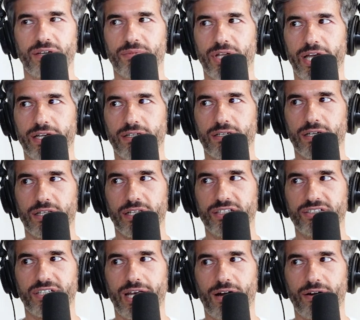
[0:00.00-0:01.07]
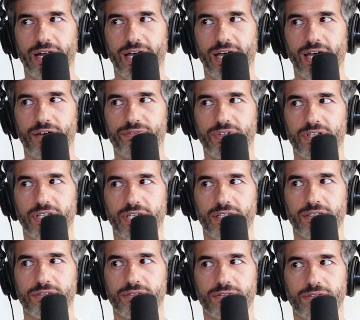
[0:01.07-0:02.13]
him like at least an hour and a half
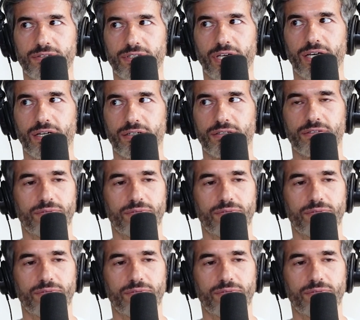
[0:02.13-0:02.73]
clean yeah